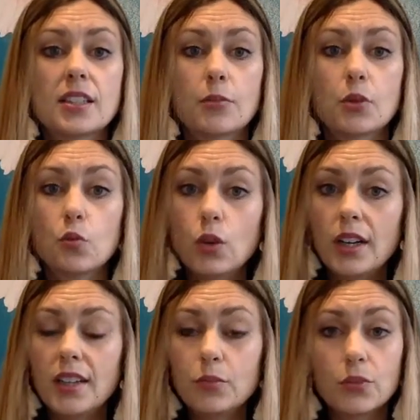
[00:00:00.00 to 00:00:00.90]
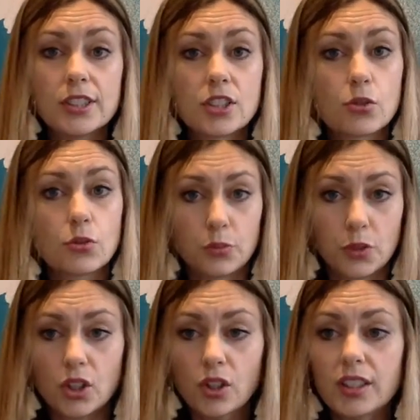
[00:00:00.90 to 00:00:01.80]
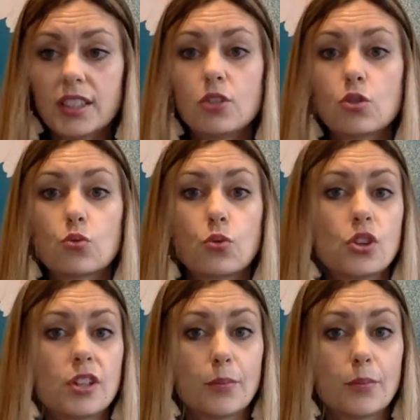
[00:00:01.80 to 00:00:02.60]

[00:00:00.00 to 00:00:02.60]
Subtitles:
Number one, what's the room currently used for?